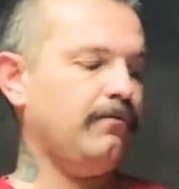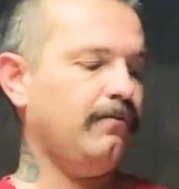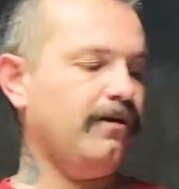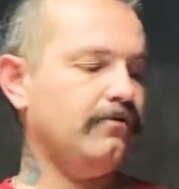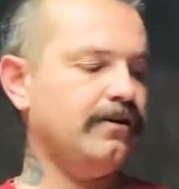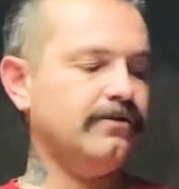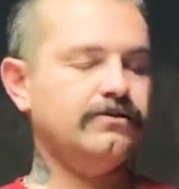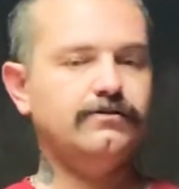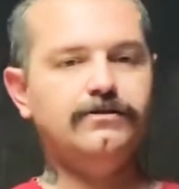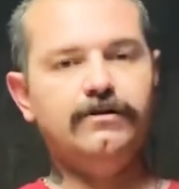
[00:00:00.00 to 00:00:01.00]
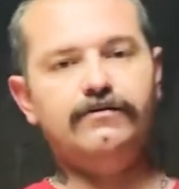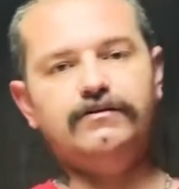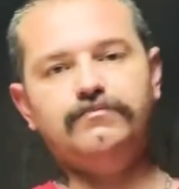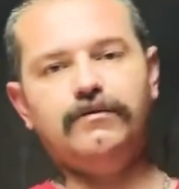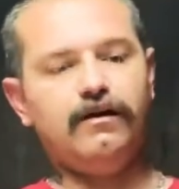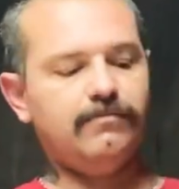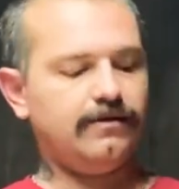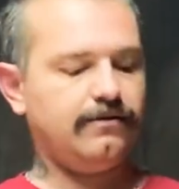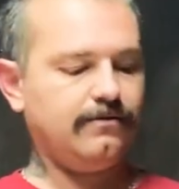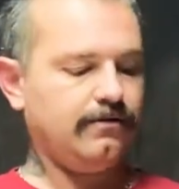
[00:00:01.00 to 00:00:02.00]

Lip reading: about an inch or two, it's probably,